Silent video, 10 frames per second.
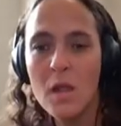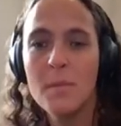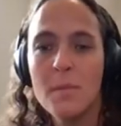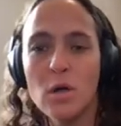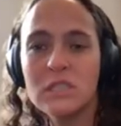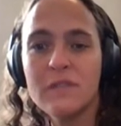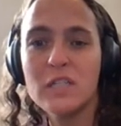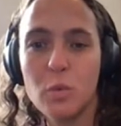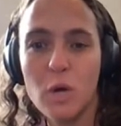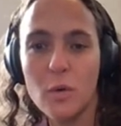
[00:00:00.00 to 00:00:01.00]
Most of
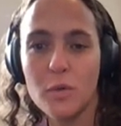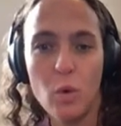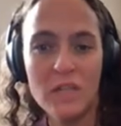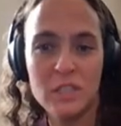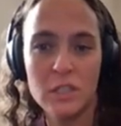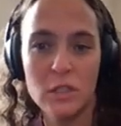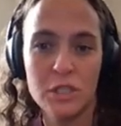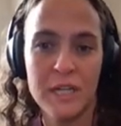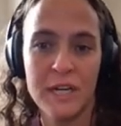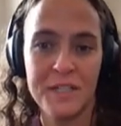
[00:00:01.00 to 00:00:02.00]
us work with one
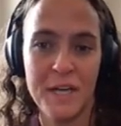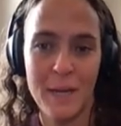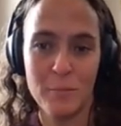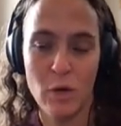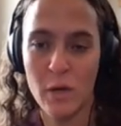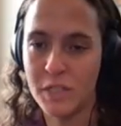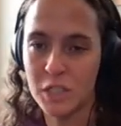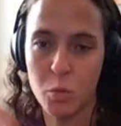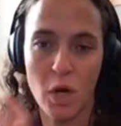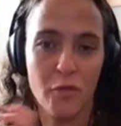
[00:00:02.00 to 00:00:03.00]
solution at a time, right? We
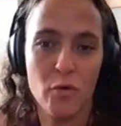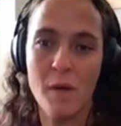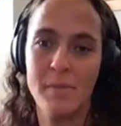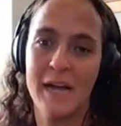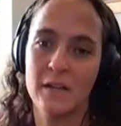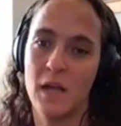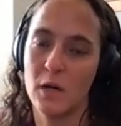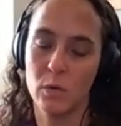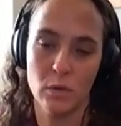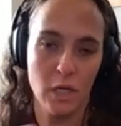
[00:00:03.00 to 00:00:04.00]
just work through our backlog.
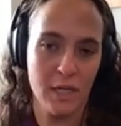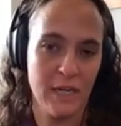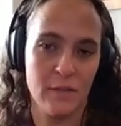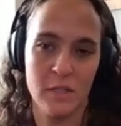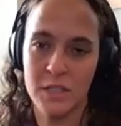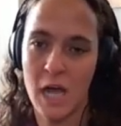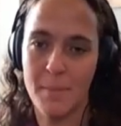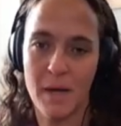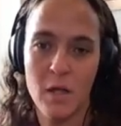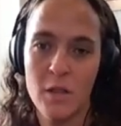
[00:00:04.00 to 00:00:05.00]
We're looking at the
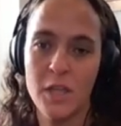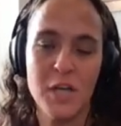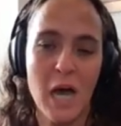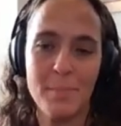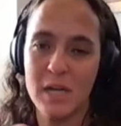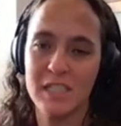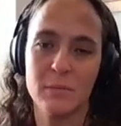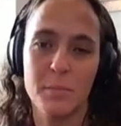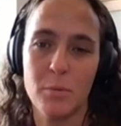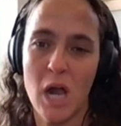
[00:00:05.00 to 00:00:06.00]
top, the top
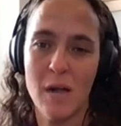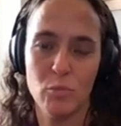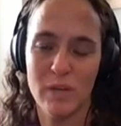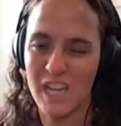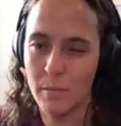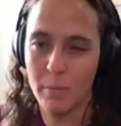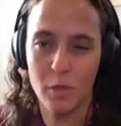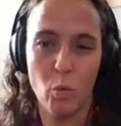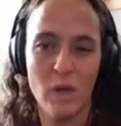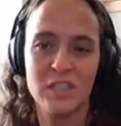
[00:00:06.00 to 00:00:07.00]
customer problem. We come up with
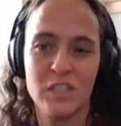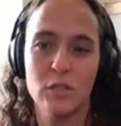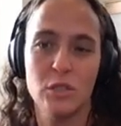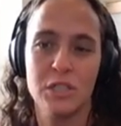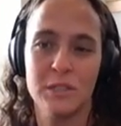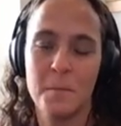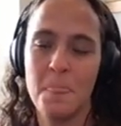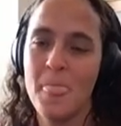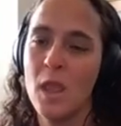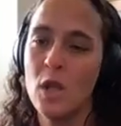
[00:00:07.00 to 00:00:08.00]
one solution.
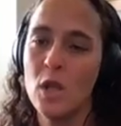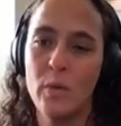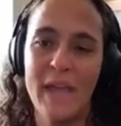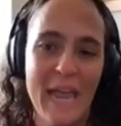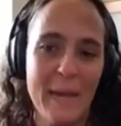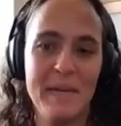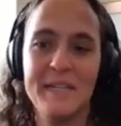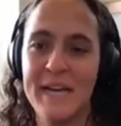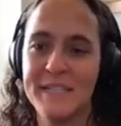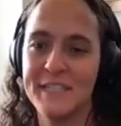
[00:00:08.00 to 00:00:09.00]
We A B
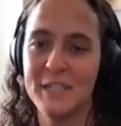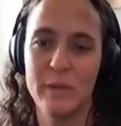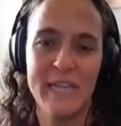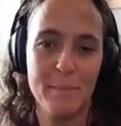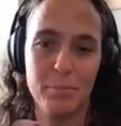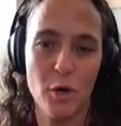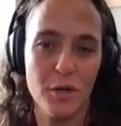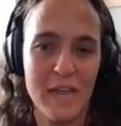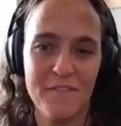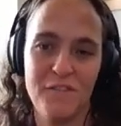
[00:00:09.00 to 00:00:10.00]
test it. We get
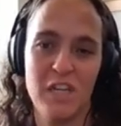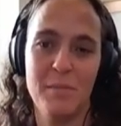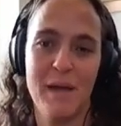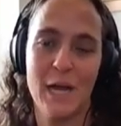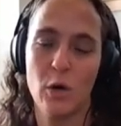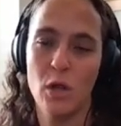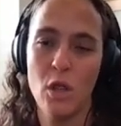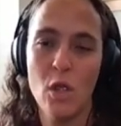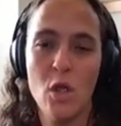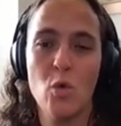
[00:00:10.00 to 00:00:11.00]
prototype feedback.
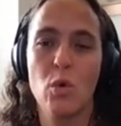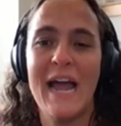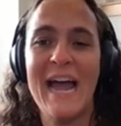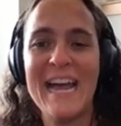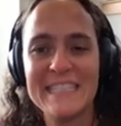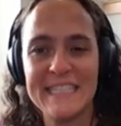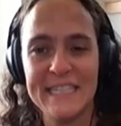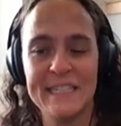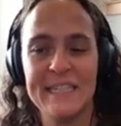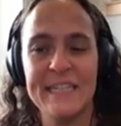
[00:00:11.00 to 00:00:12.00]
We're
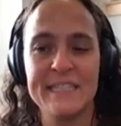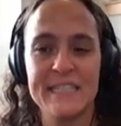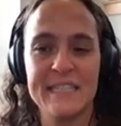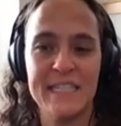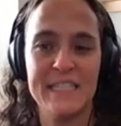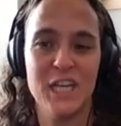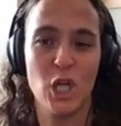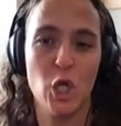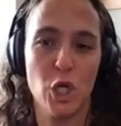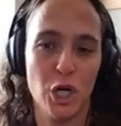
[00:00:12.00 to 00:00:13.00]
asking, is this idea
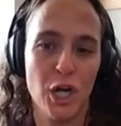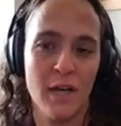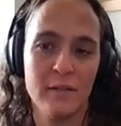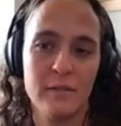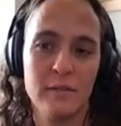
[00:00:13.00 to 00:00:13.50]
good or not?